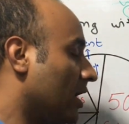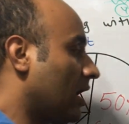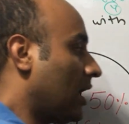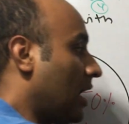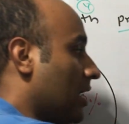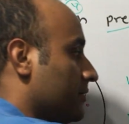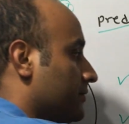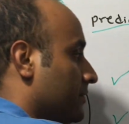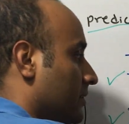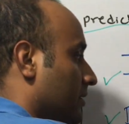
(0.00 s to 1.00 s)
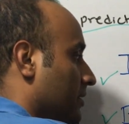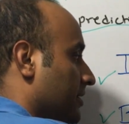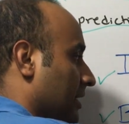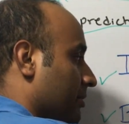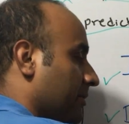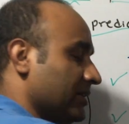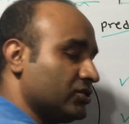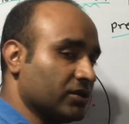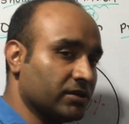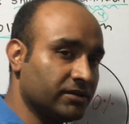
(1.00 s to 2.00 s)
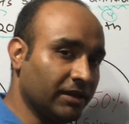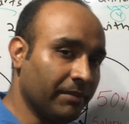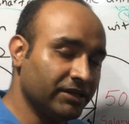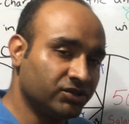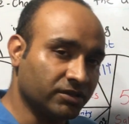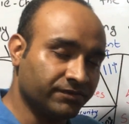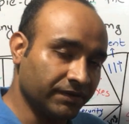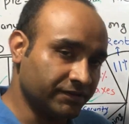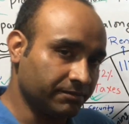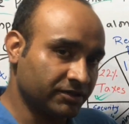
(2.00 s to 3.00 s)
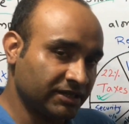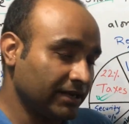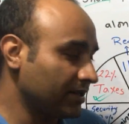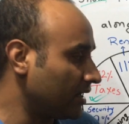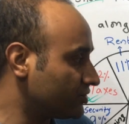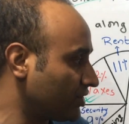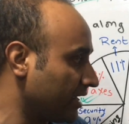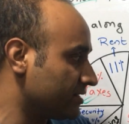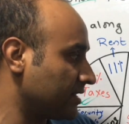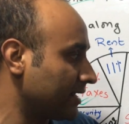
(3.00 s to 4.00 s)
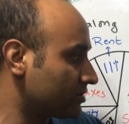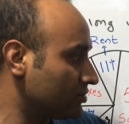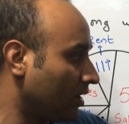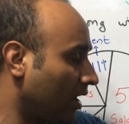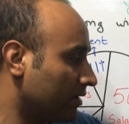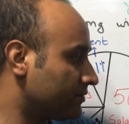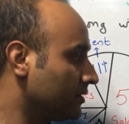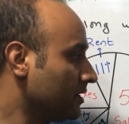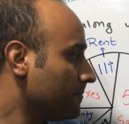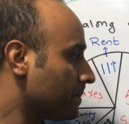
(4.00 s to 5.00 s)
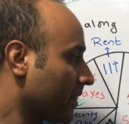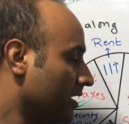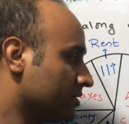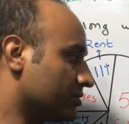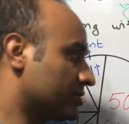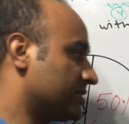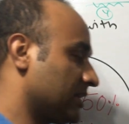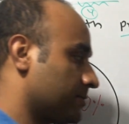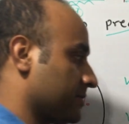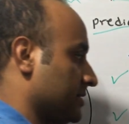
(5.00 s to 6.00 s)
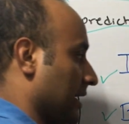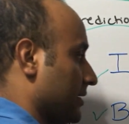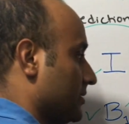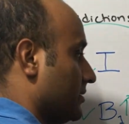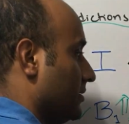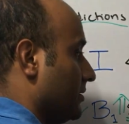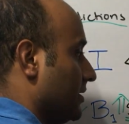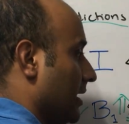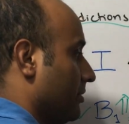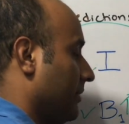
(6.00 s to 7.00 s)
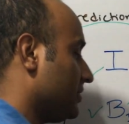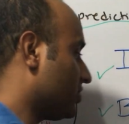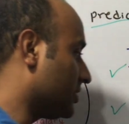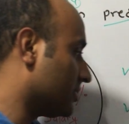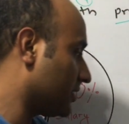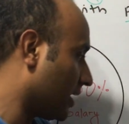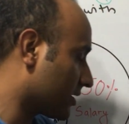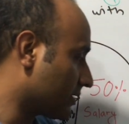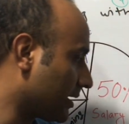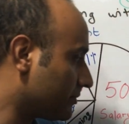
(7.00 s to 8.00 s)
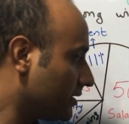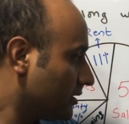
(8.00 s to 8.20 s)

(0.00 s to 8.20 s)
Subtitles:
Half, never mentioned. They mentioned 50%, I changed that to half. So 6%, never mentioned in the diagram.